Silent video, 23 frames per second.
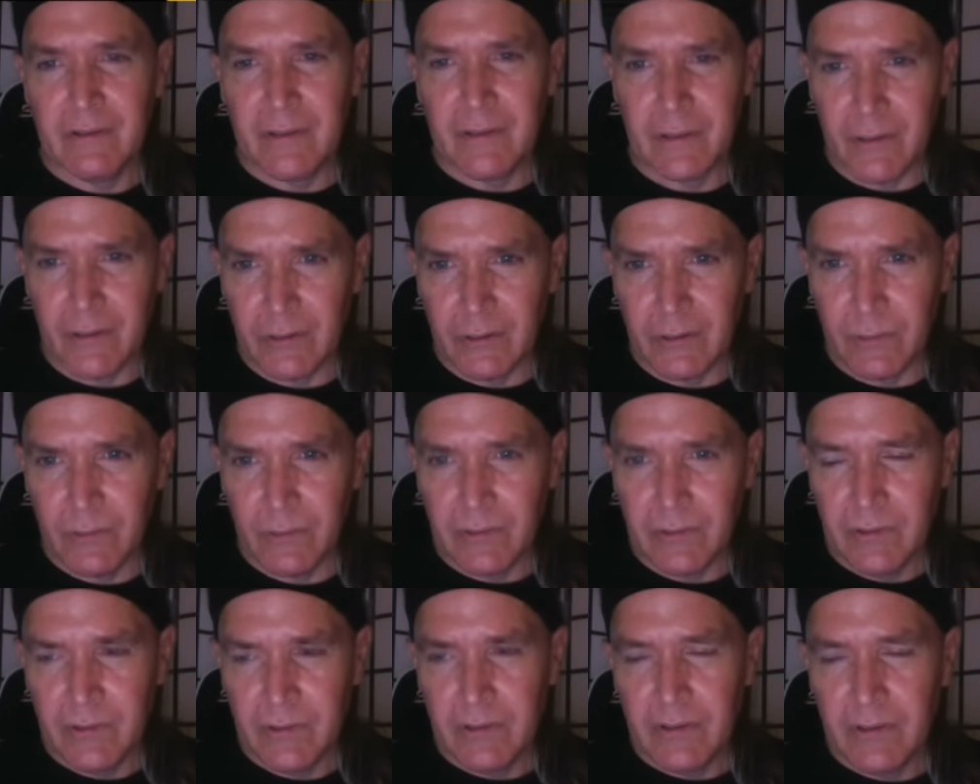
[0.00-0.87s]
You
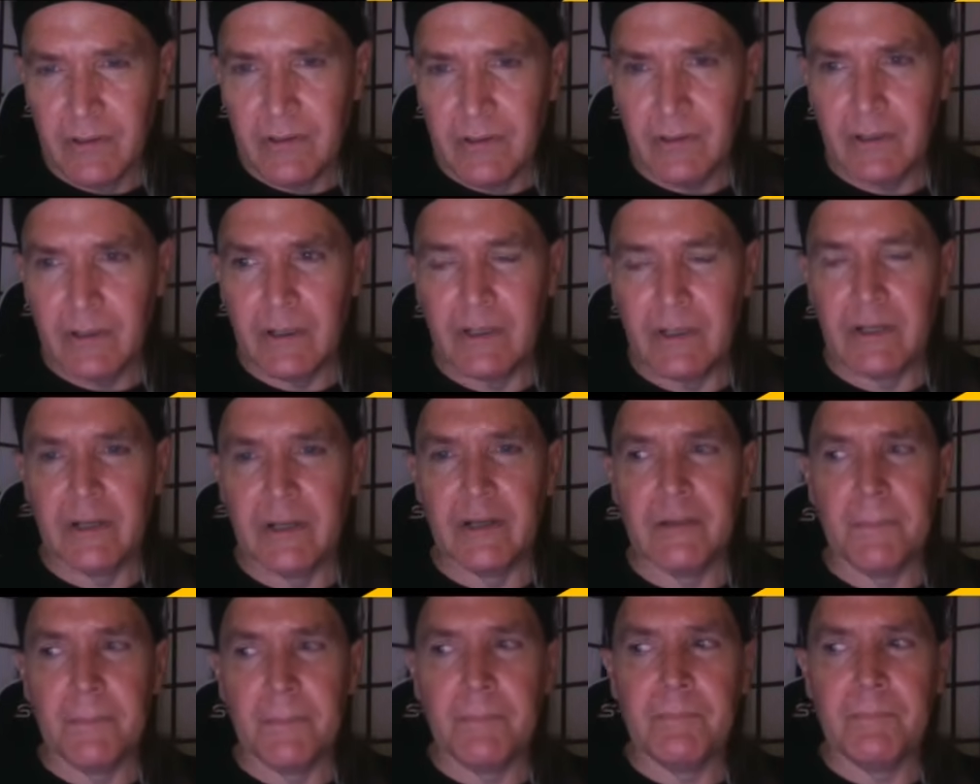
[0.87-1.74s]
know?
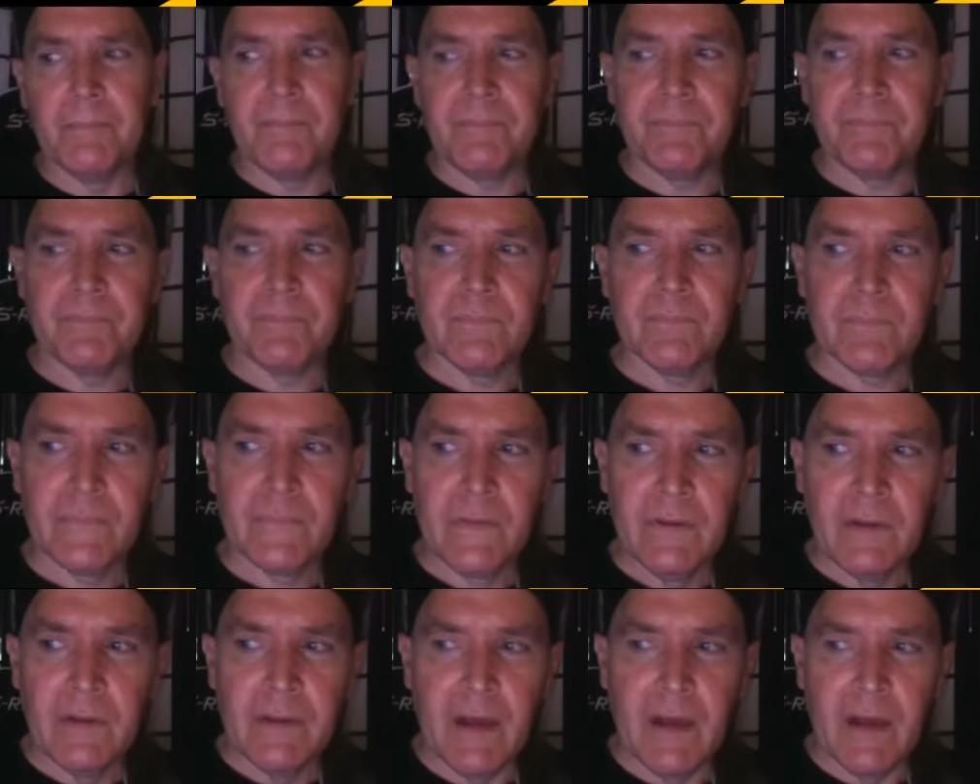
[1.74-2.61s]
Um
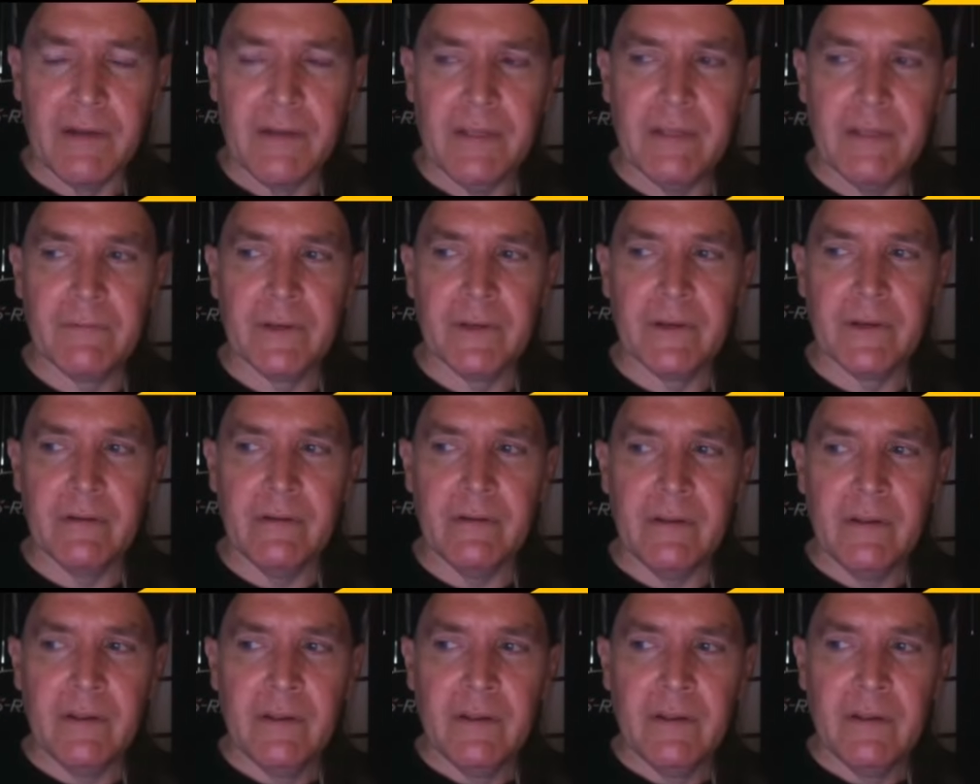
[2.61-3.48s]
and
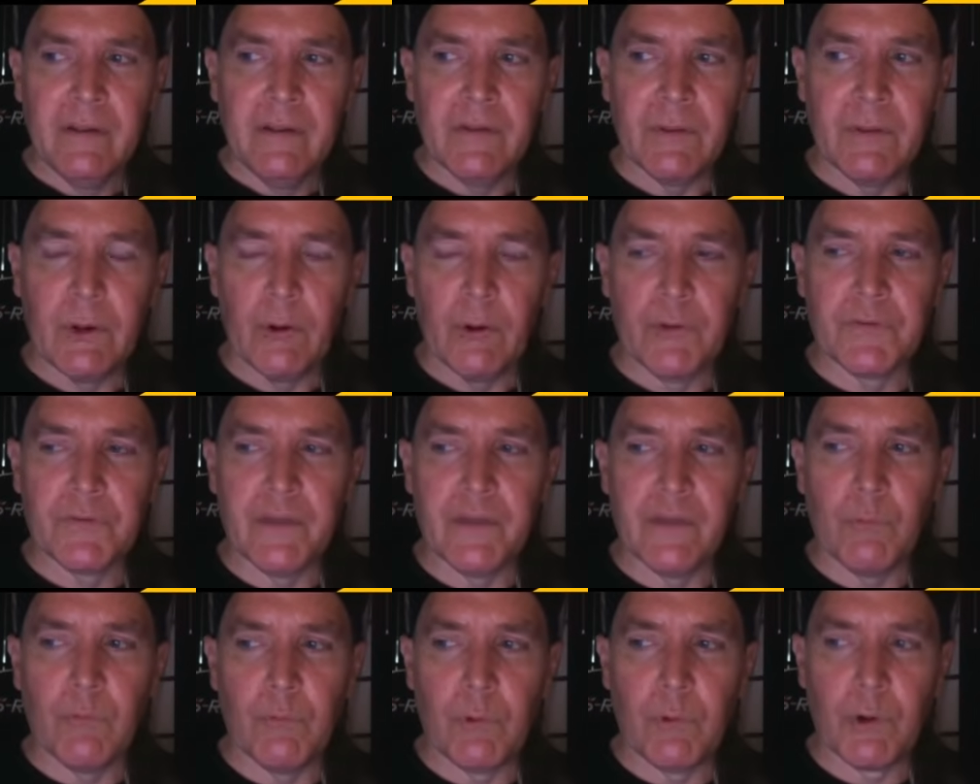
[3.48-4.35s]
even those
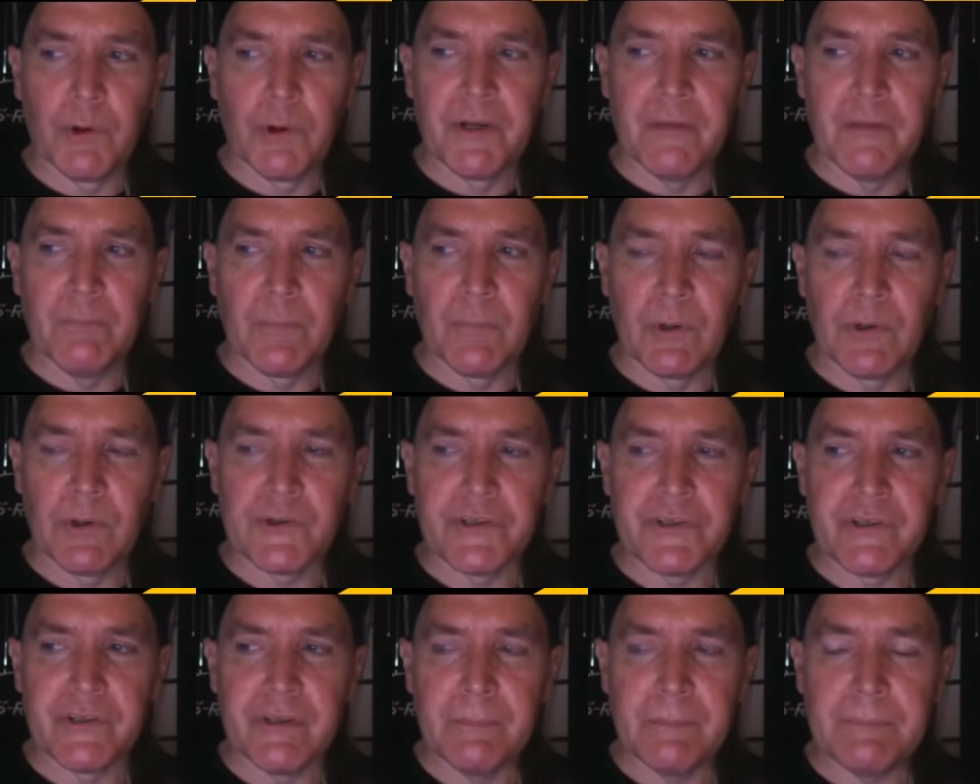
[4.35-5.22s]
that were
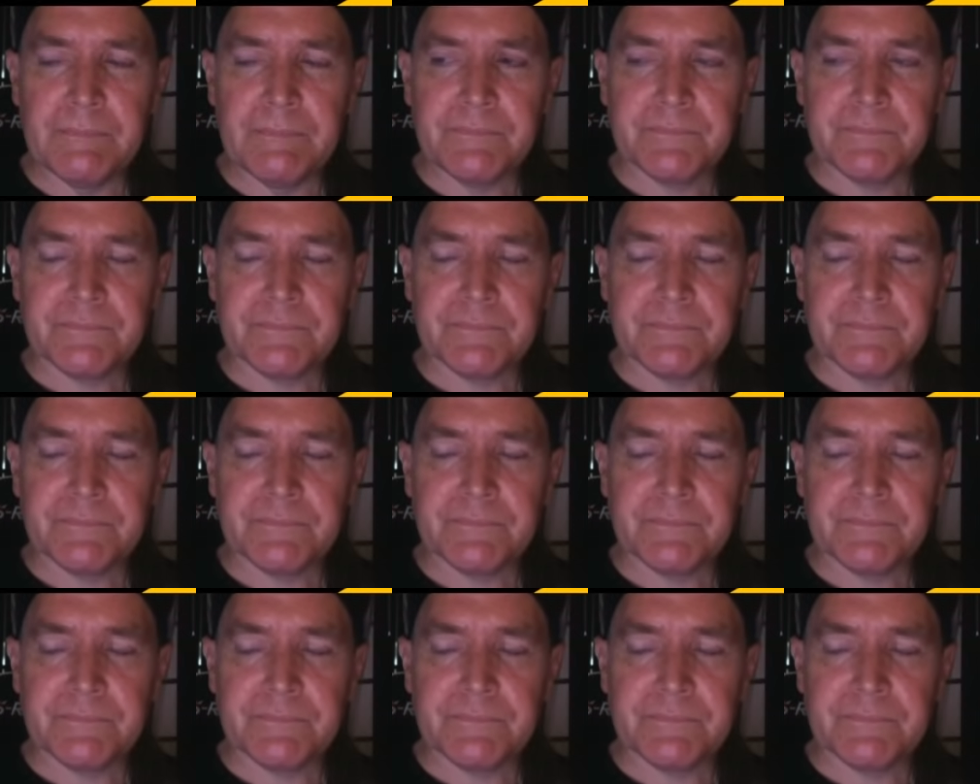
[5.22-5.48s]
emergent,